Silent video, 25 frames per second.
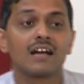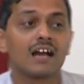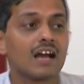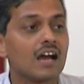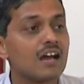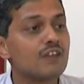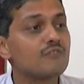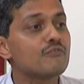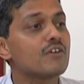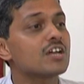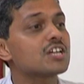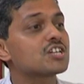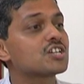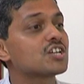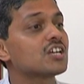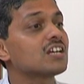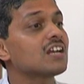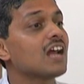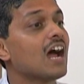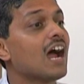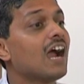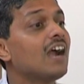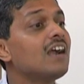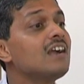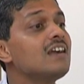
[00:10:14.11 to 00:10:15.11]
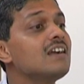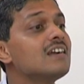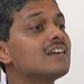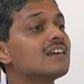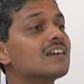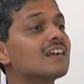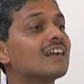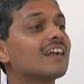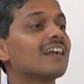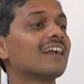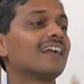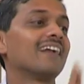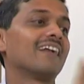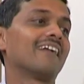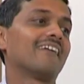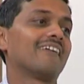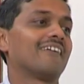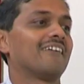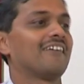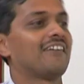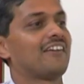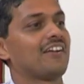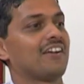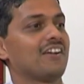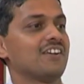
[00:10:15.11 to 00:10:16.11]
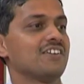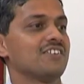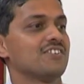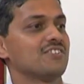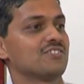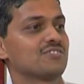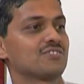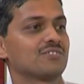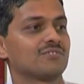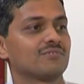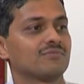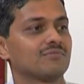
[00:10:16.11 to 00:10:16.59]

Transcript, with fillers: convection and radiation